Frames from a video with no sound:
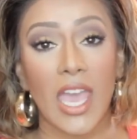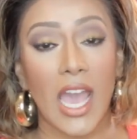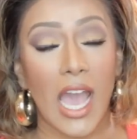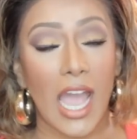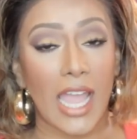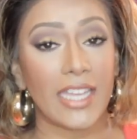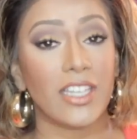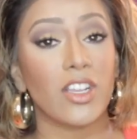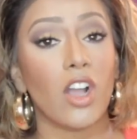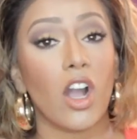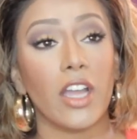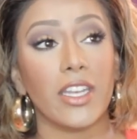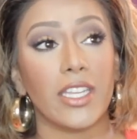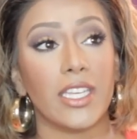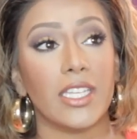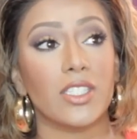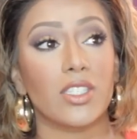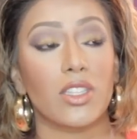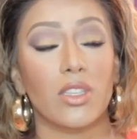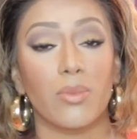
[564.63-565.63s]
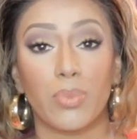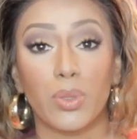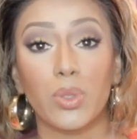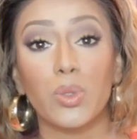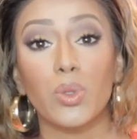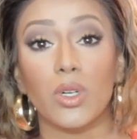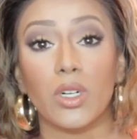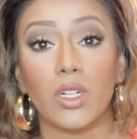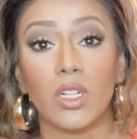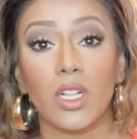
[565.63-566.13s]
I had gone into the
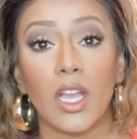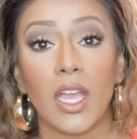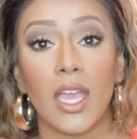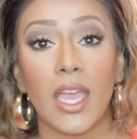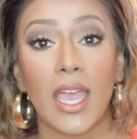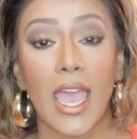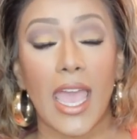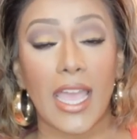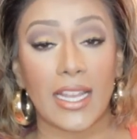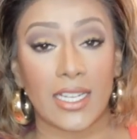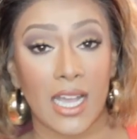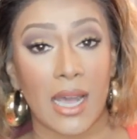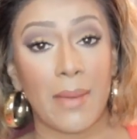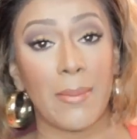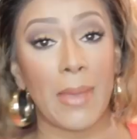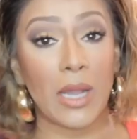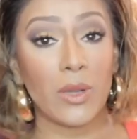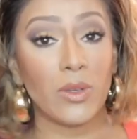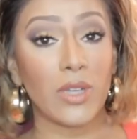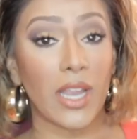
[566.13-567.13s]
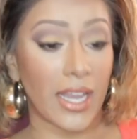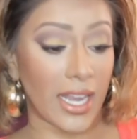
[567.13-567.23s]
pool and come out,